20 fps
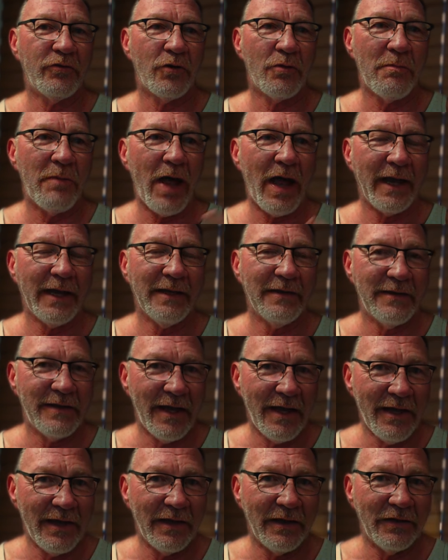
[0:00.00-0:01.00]
your body
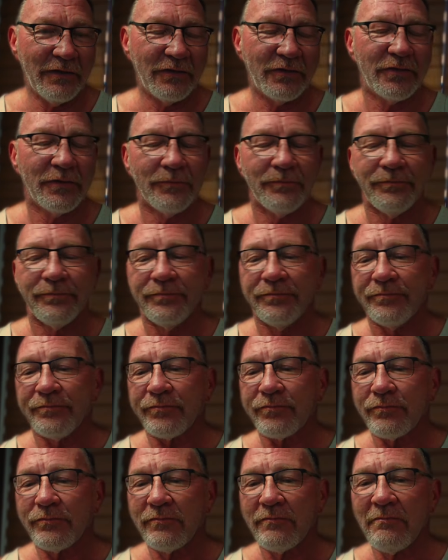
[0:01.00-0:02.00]
does
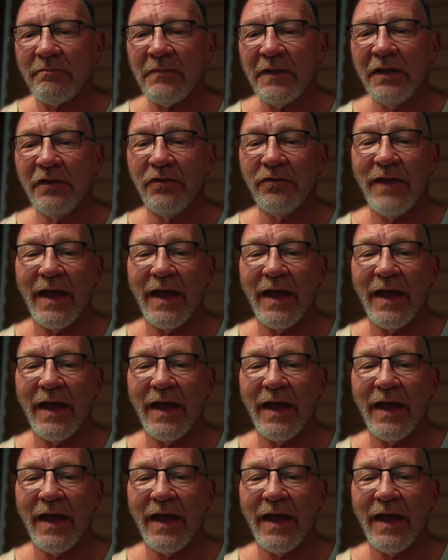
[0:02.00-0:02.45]
is